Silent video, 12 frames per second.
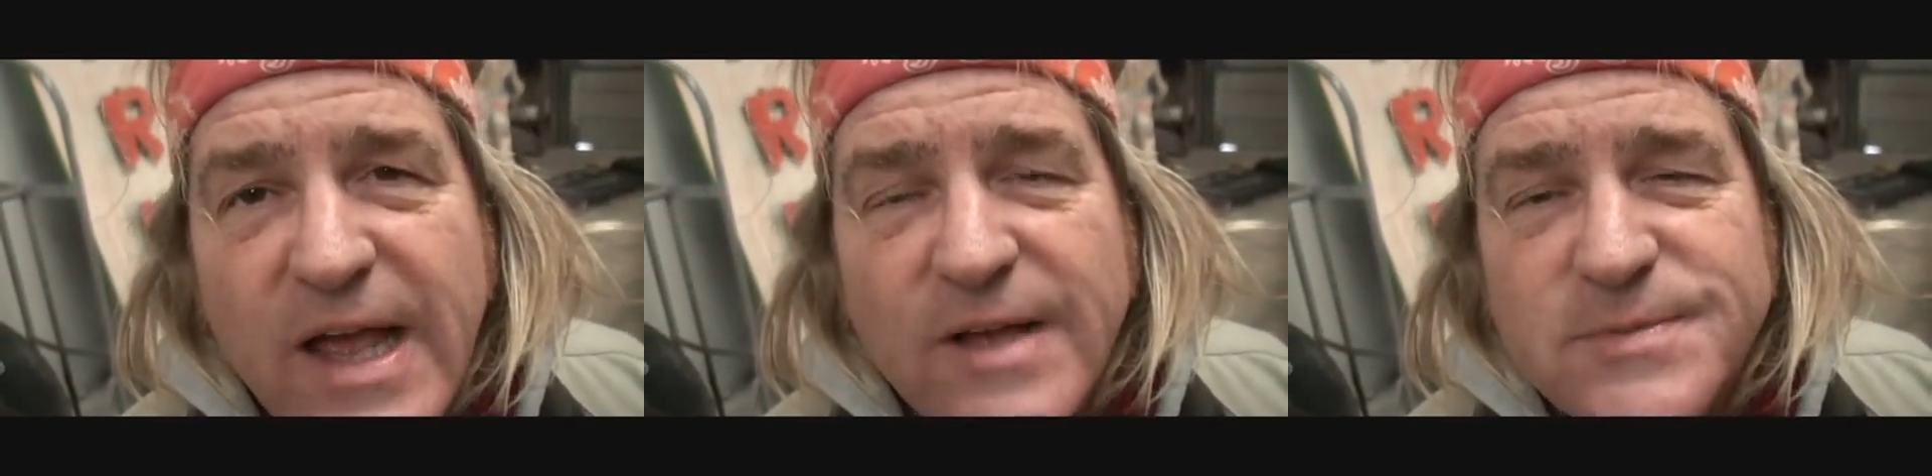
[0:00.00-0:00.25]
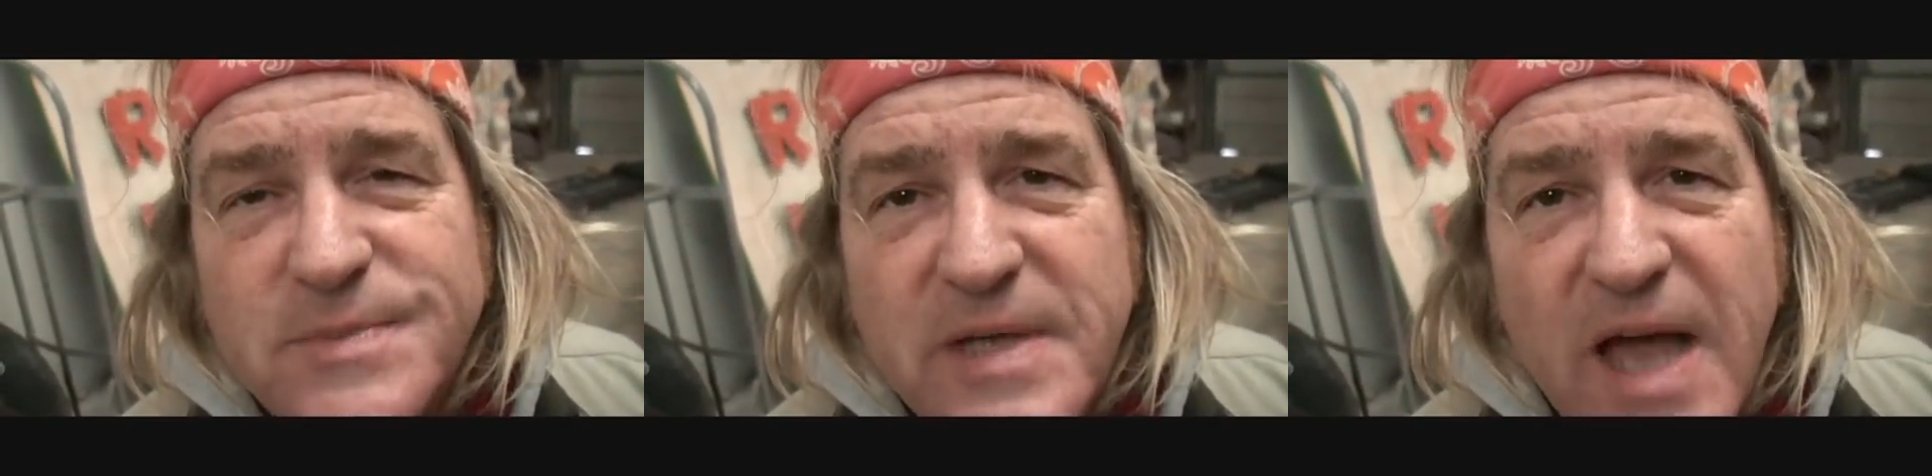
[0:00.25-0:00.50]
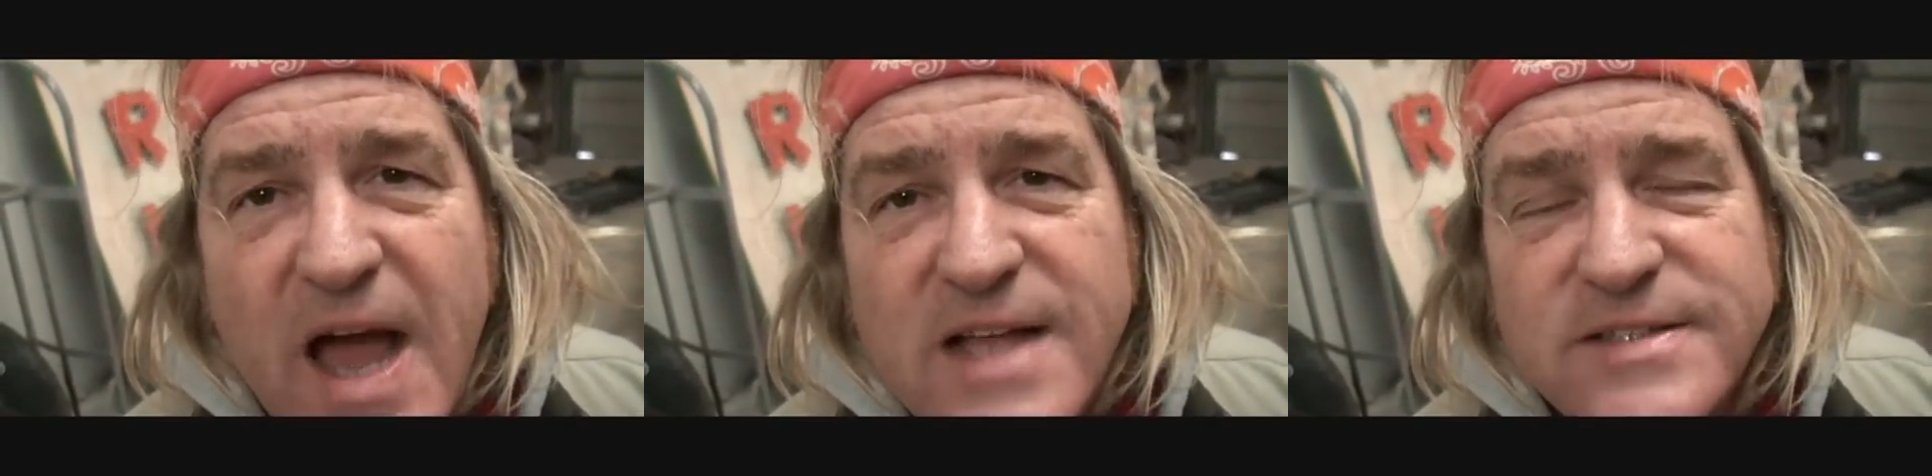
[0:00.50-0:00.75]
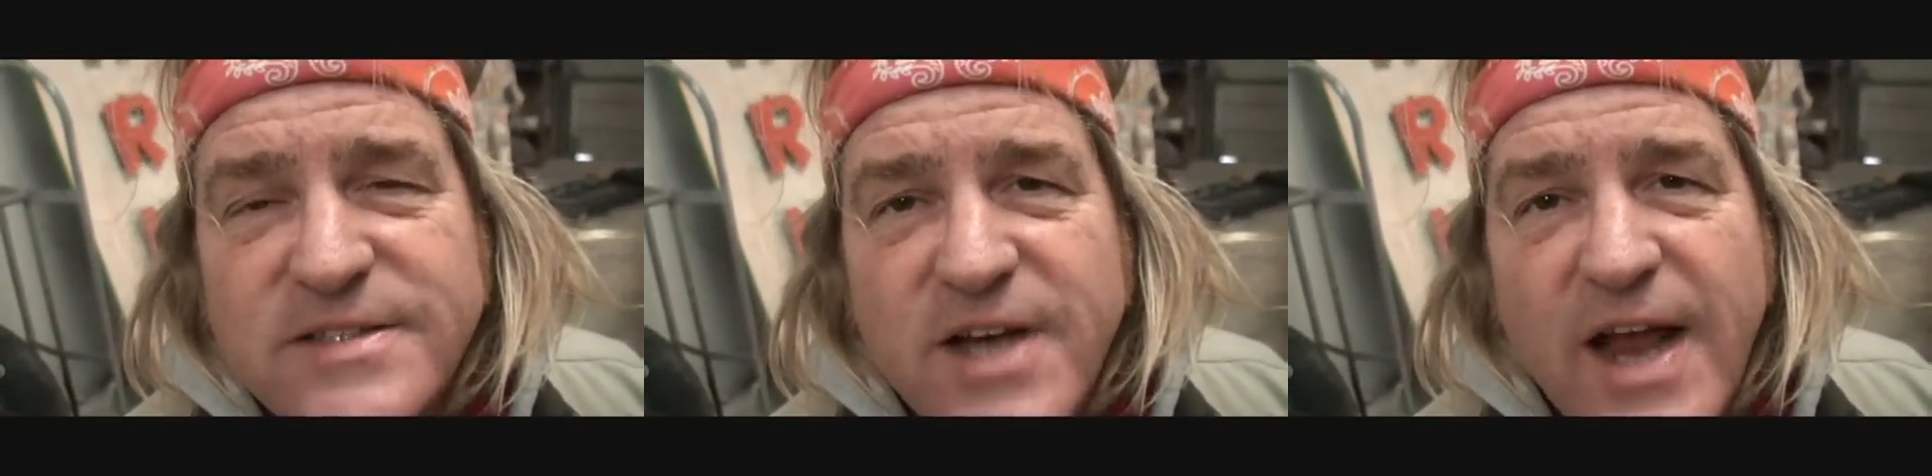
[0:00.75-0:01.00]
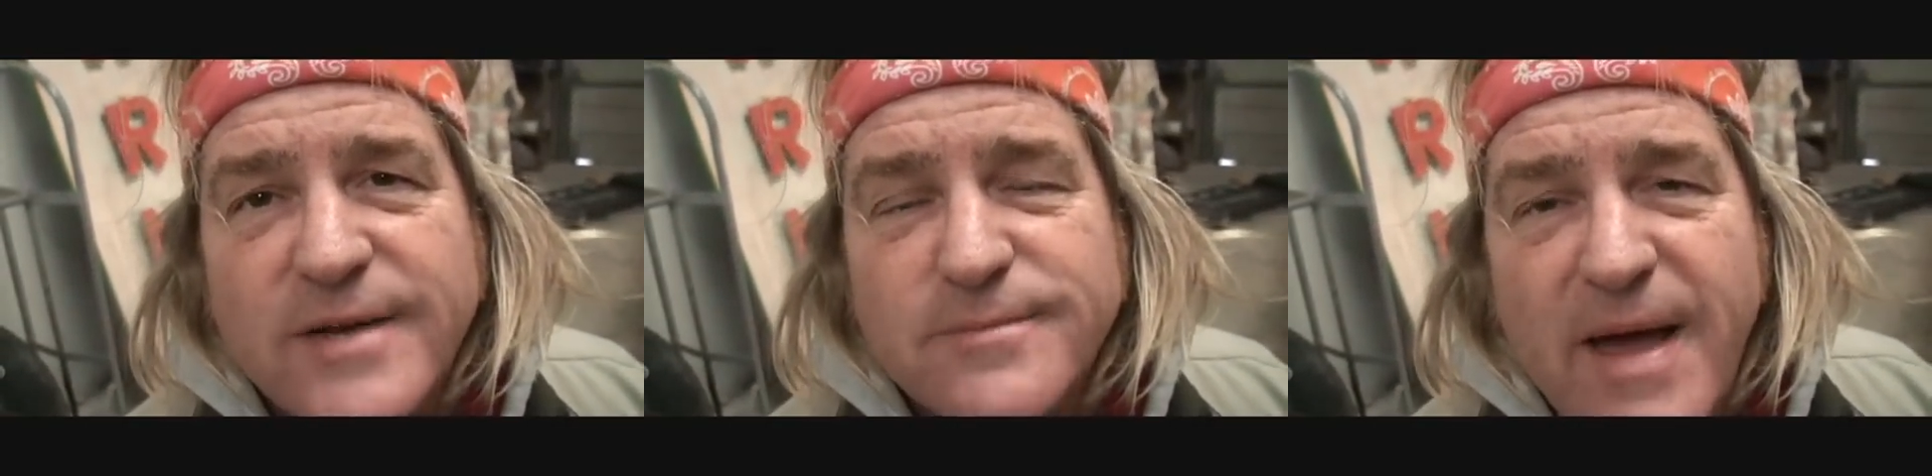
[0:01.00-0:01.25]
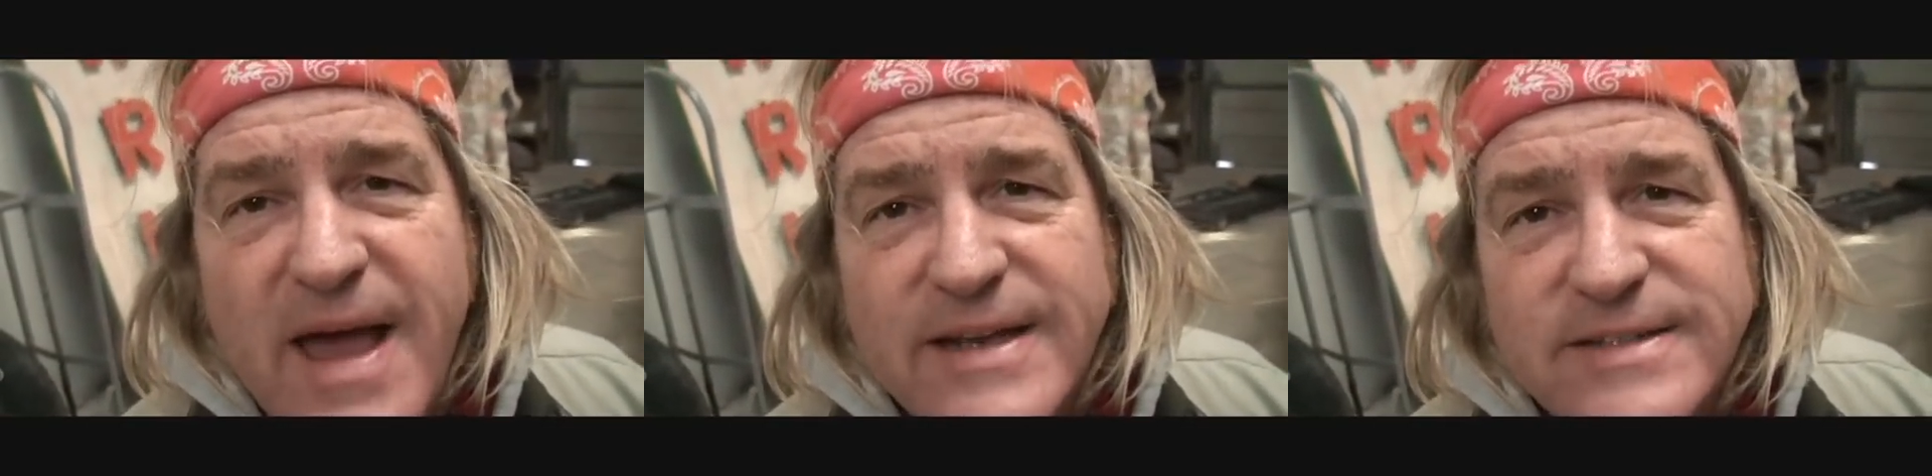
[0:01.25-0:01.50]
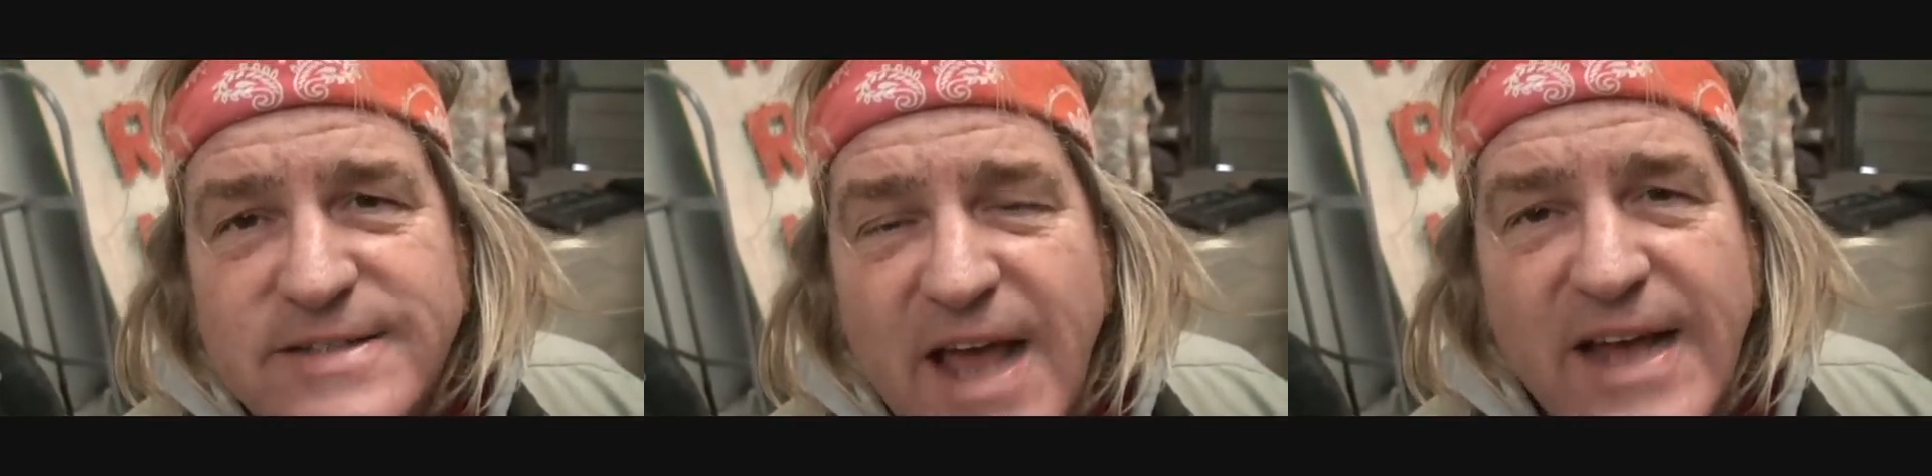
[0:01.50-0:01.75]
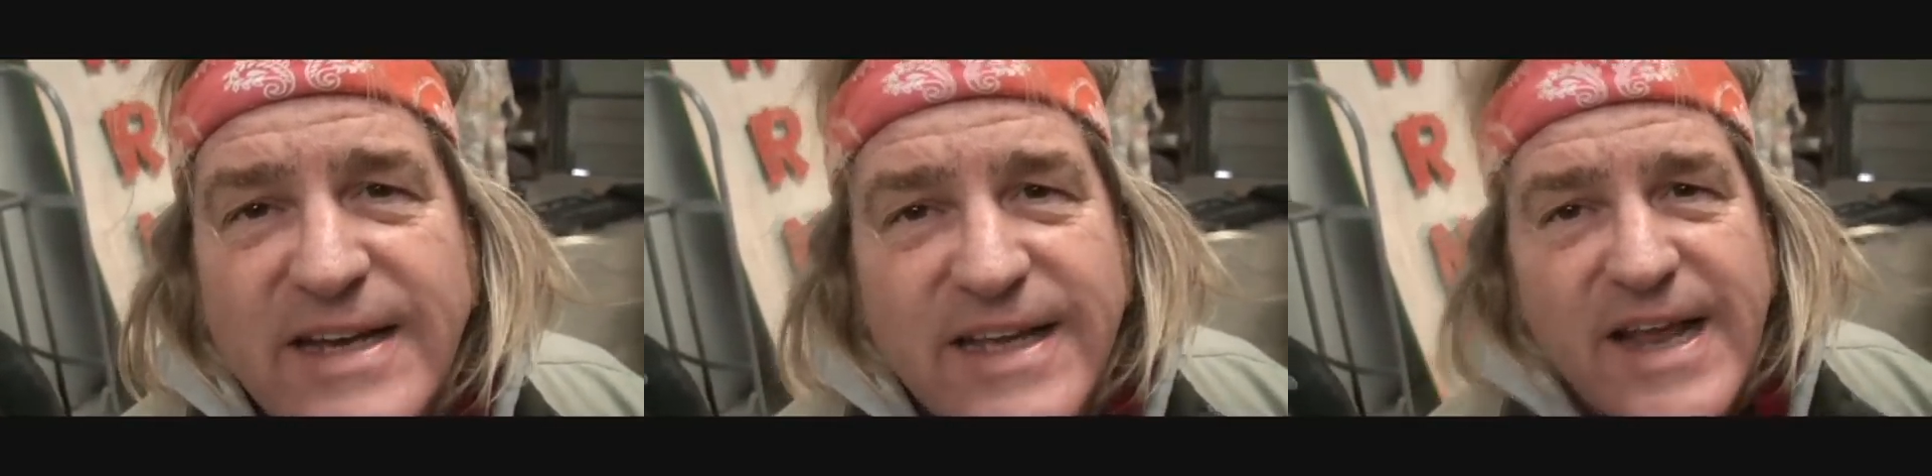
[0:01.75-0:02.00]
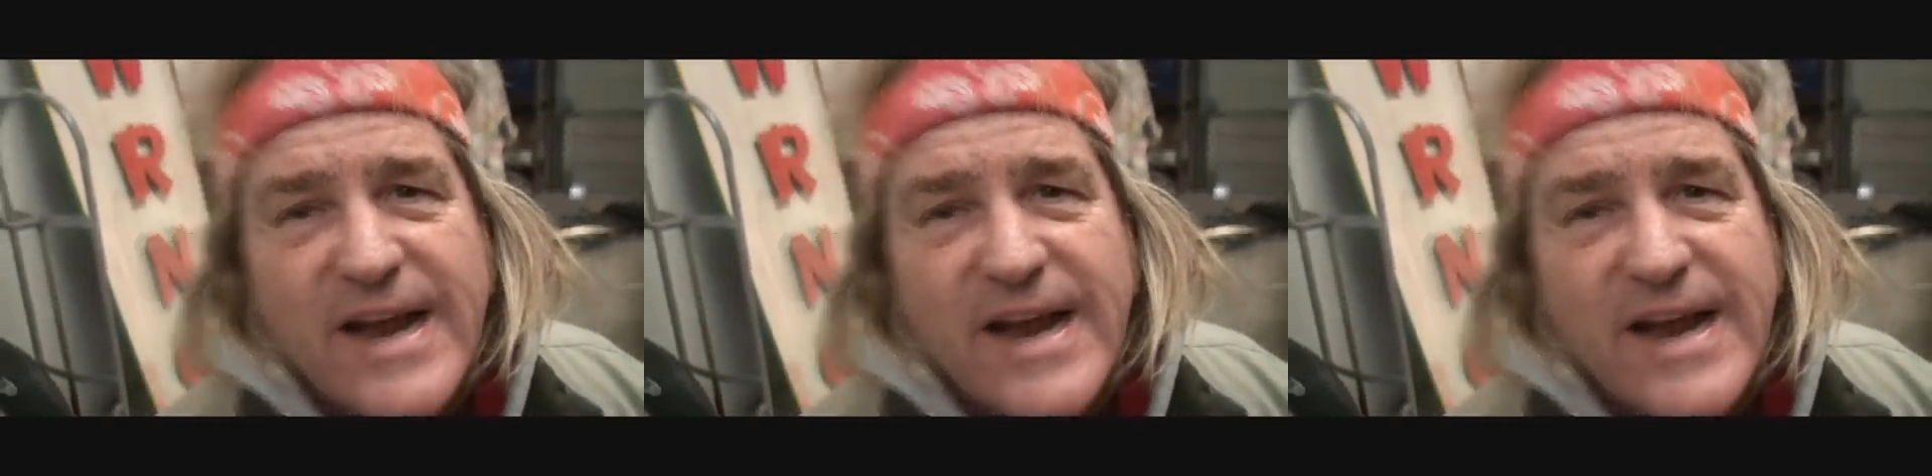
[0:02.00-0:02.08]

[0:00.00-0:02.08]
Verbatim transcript: It helps me concentrate, meditate,